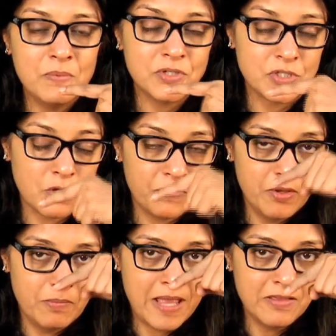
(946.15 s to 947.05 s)
which is at
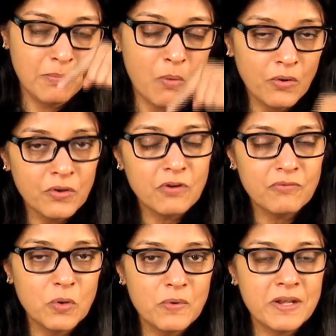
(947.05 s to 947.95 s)
the border
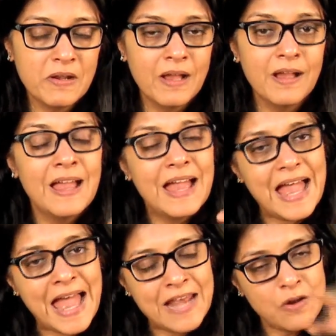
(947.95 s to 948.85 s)
of lower areola
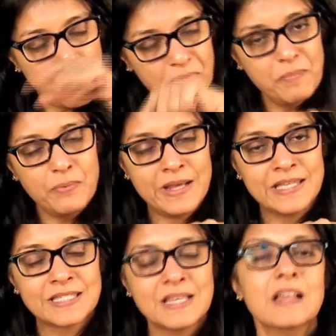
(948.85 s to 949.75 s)
and on the
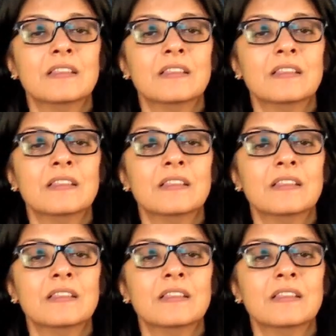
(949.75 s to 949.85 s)
breast.